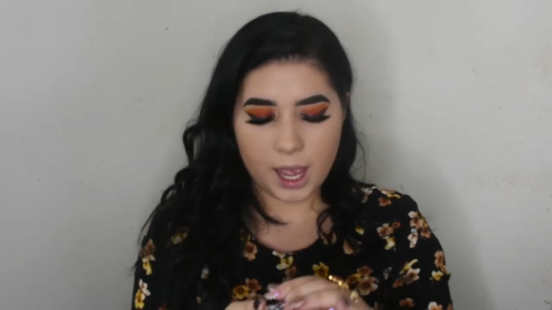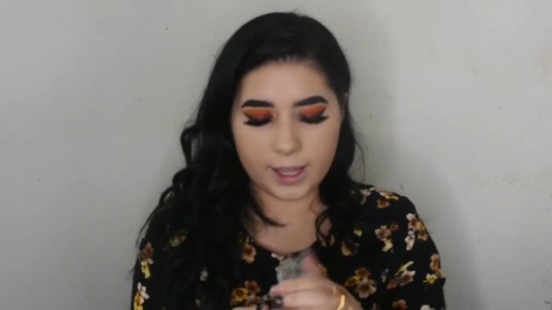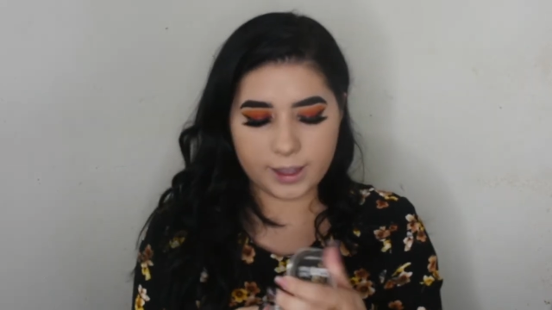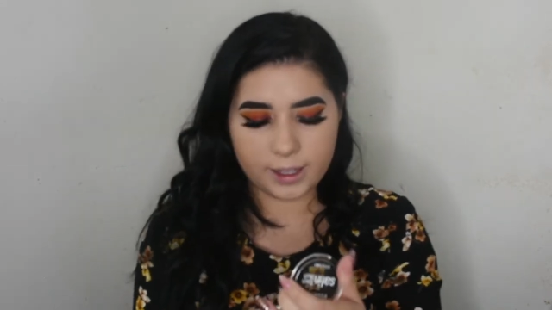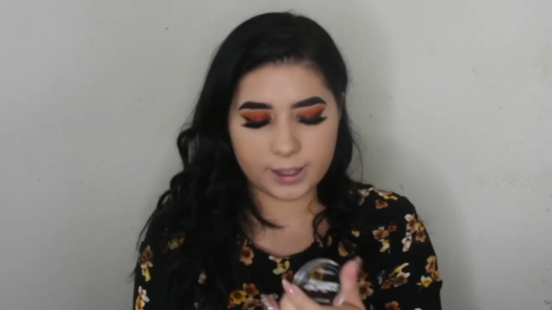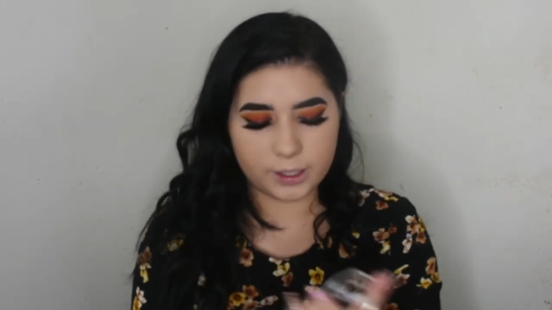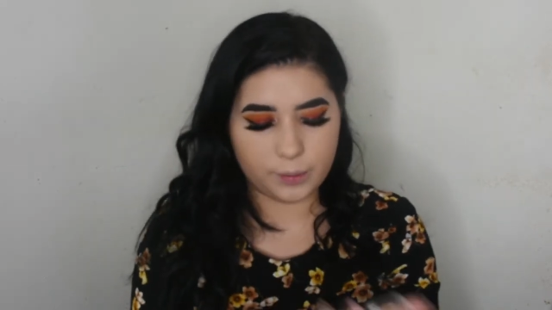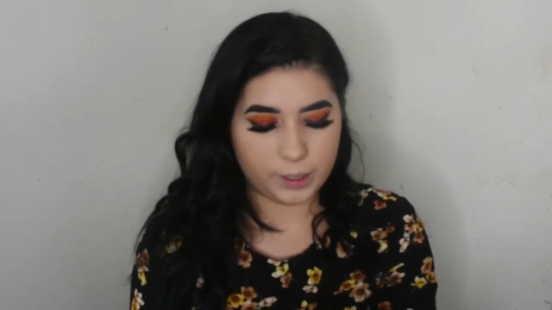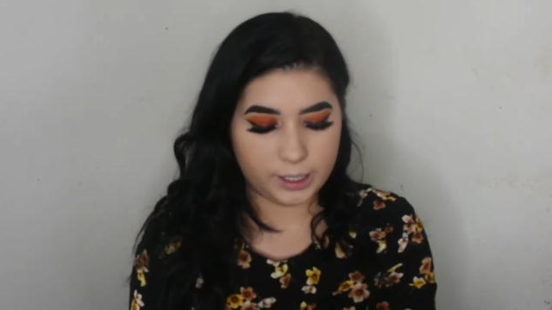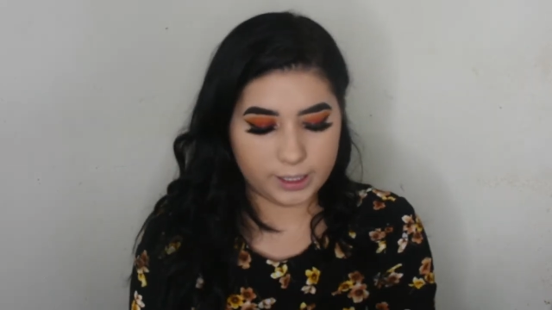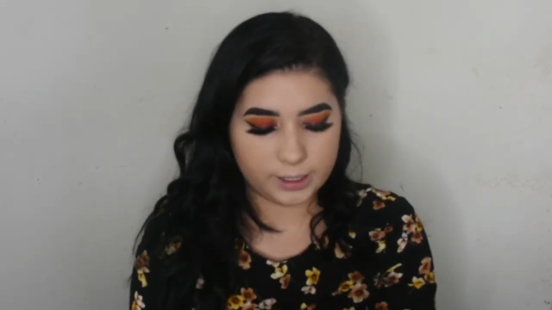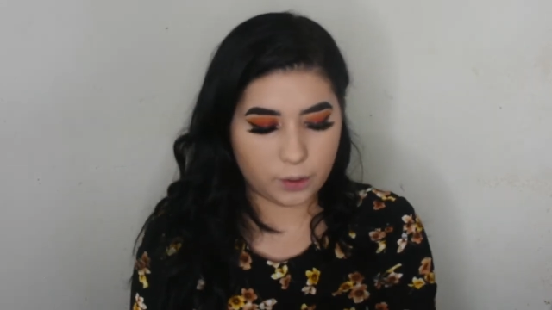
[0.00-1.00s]
I think this
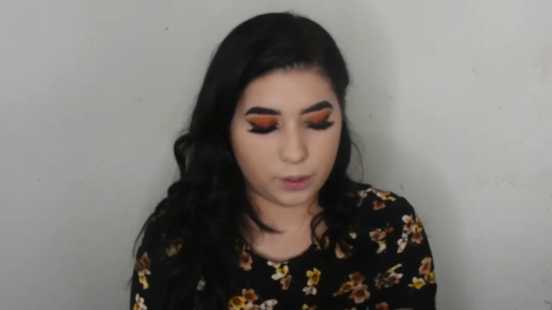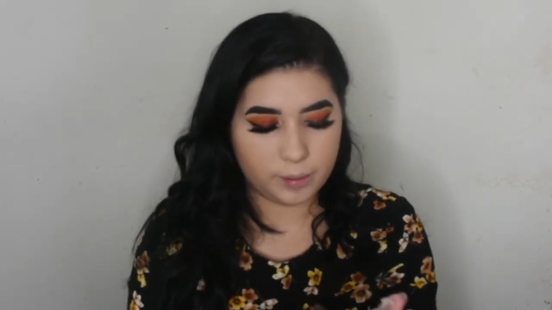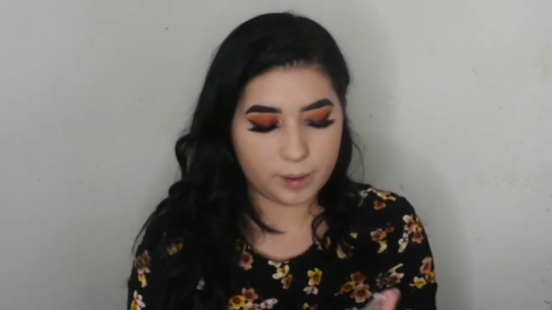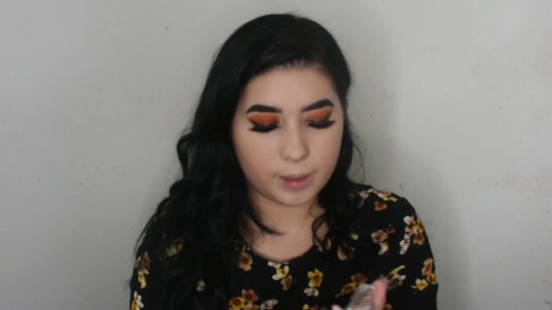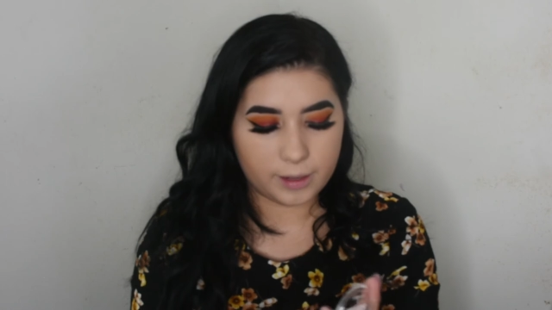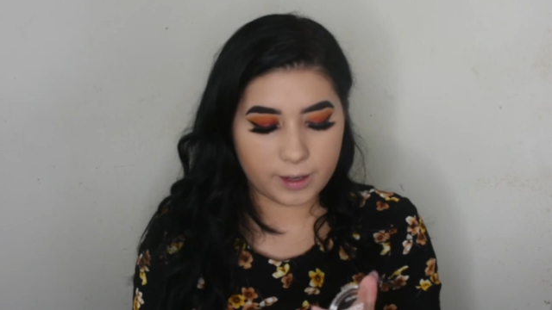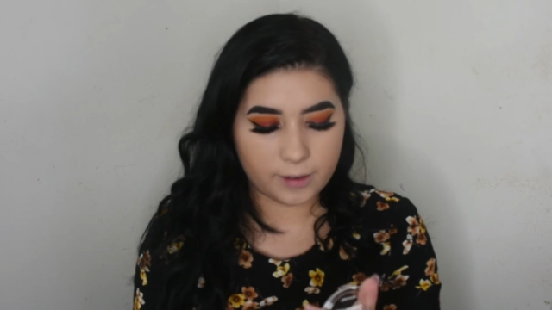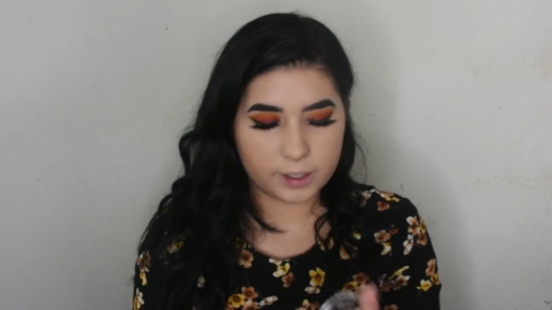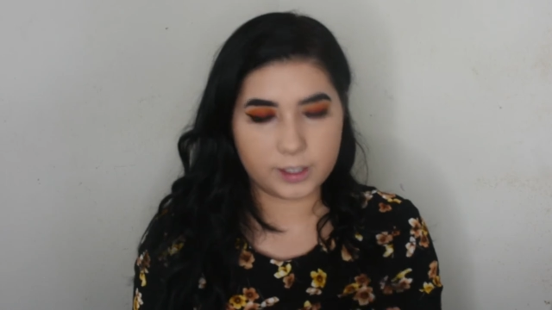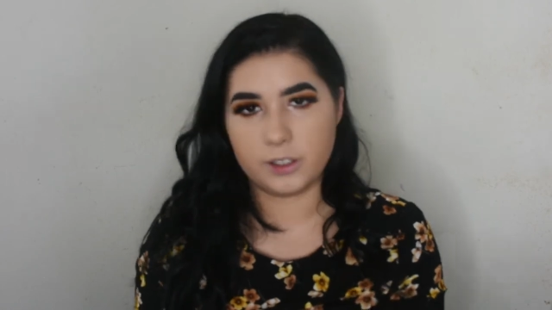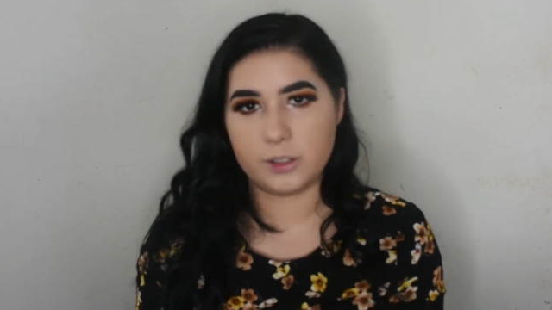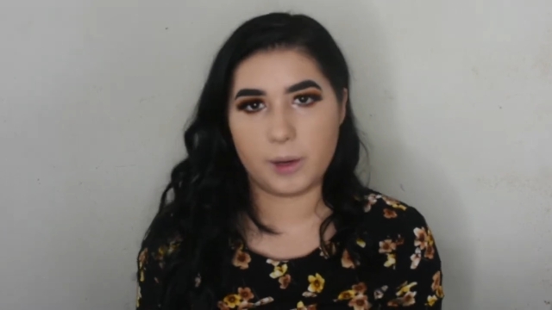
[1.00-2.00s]
one is going to be my
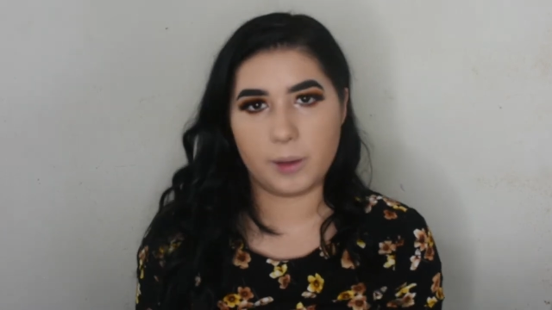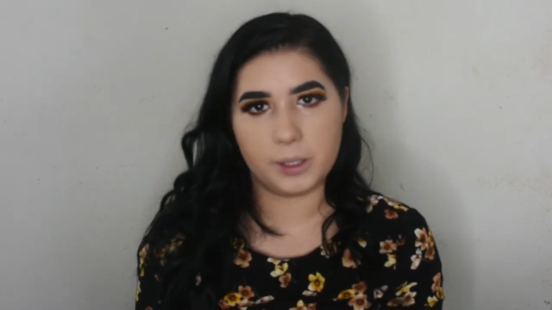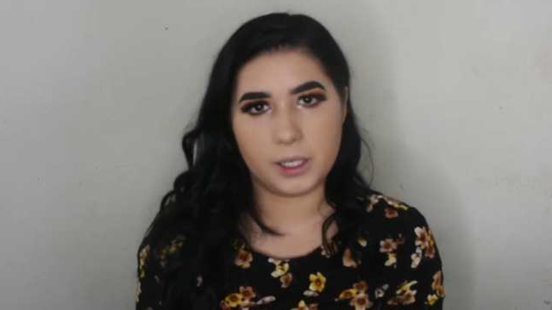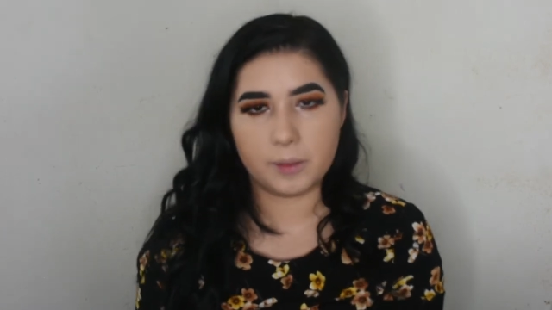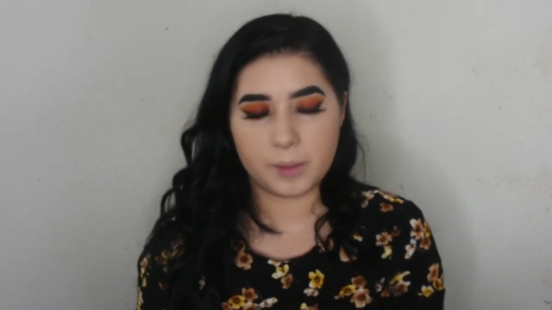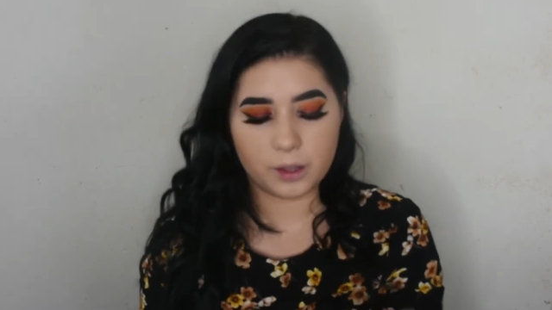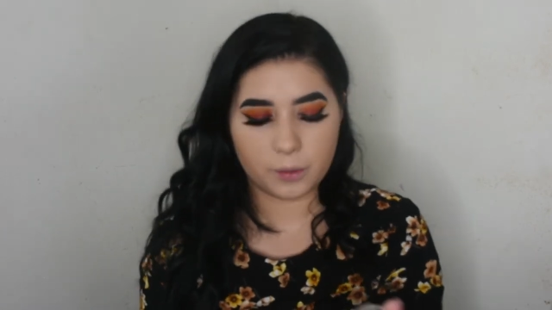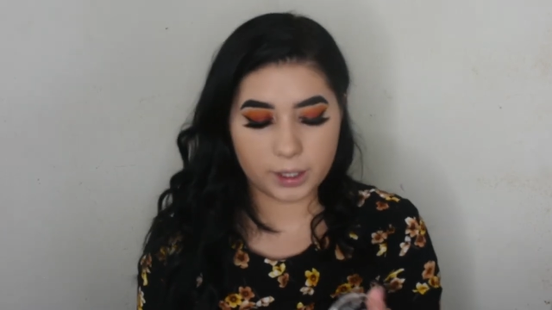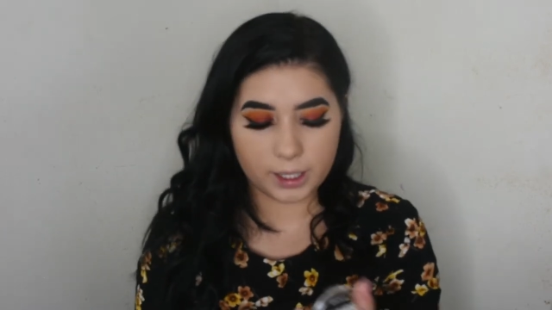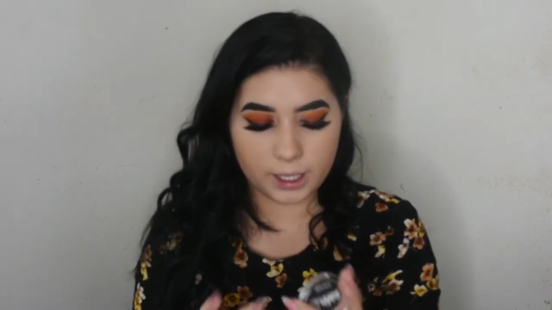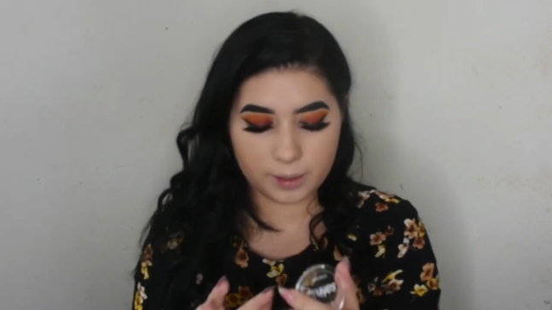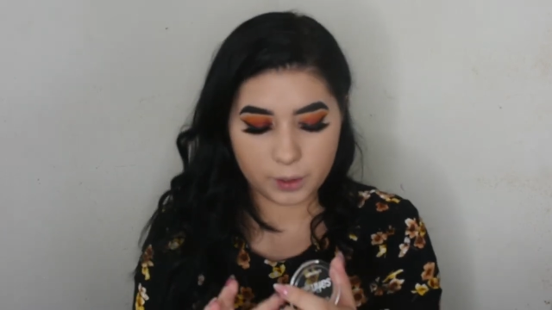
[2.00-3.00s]
favorite, so it's probably going to be the
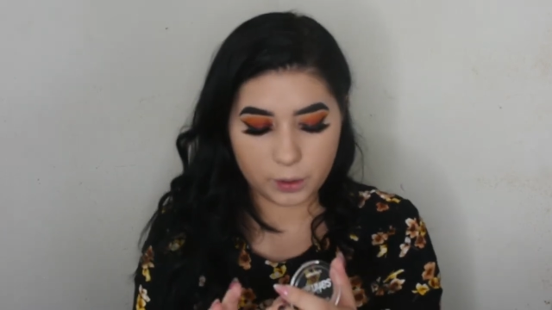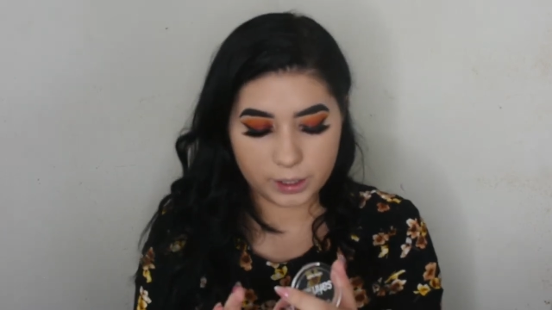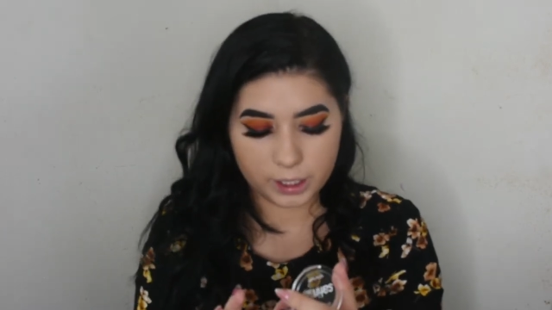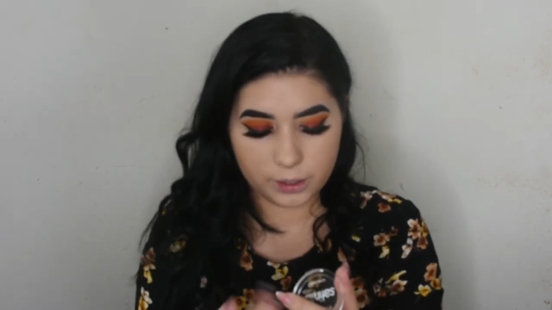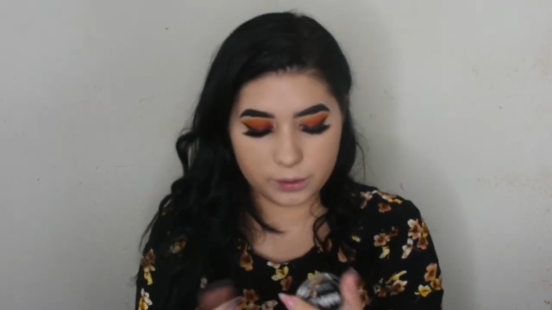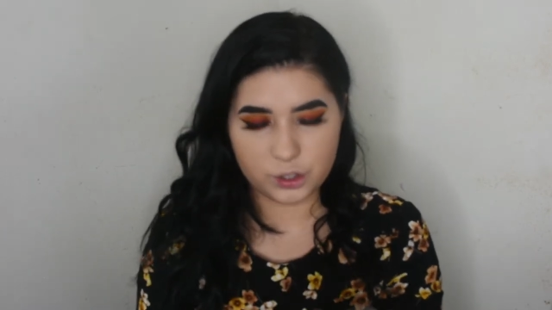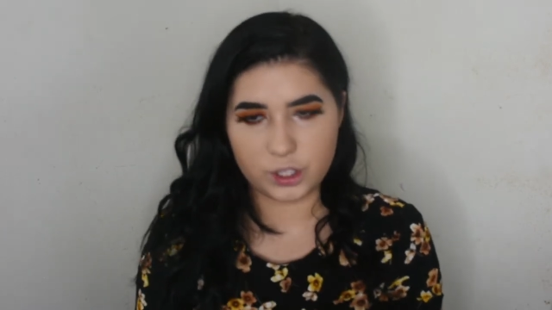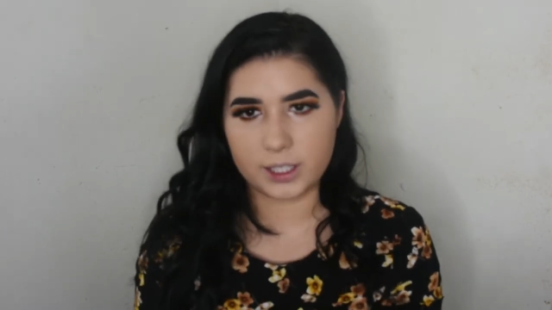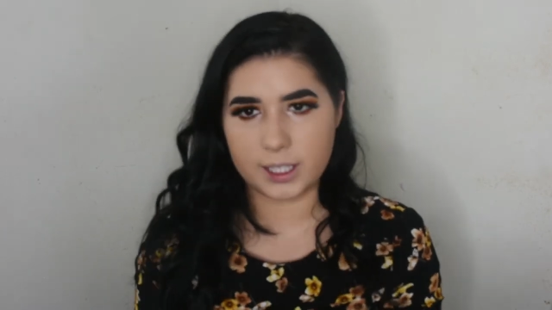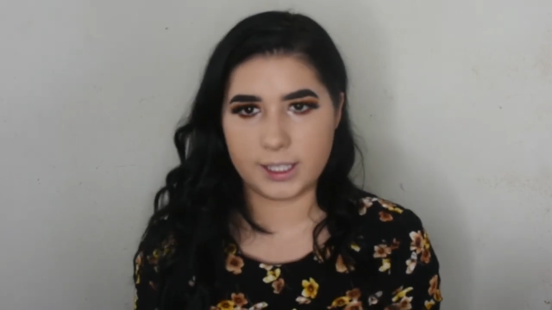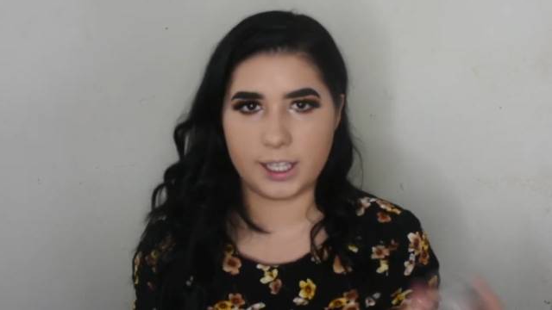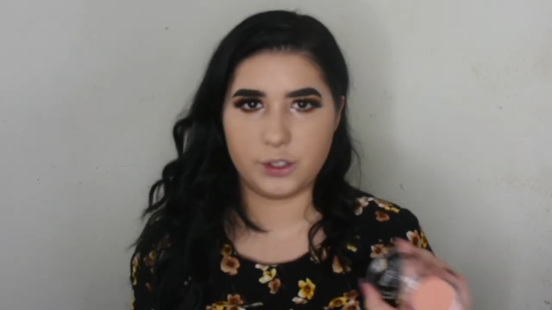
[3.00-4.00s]
one that I'm going to use just
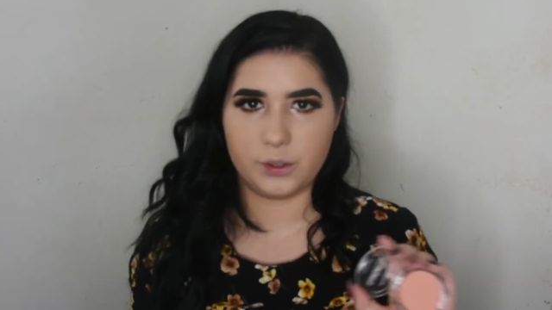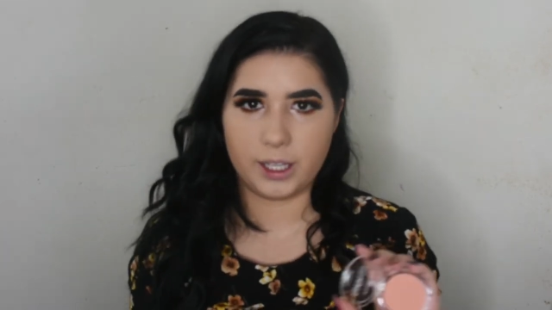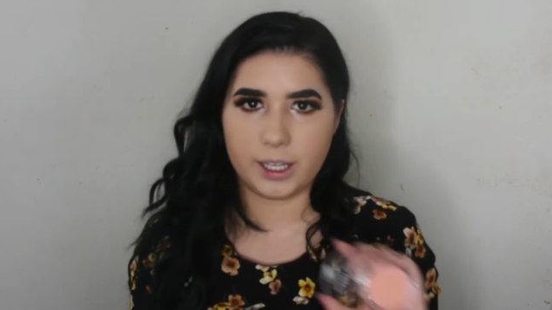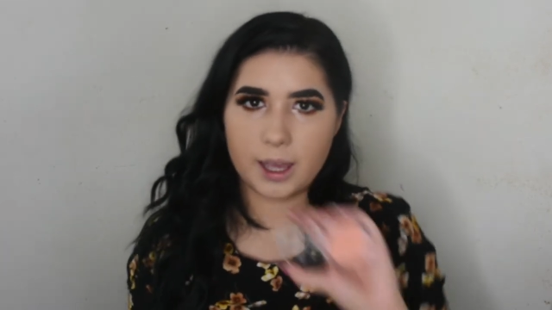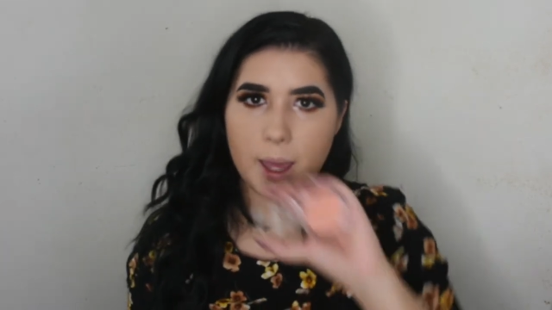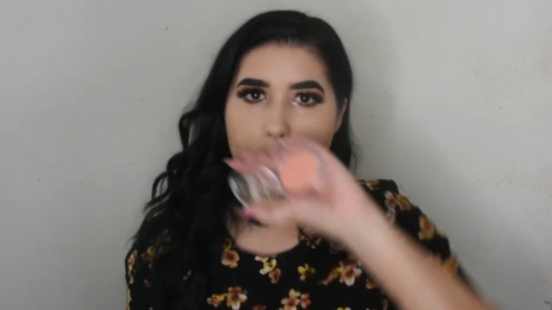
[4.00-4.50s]
because I do like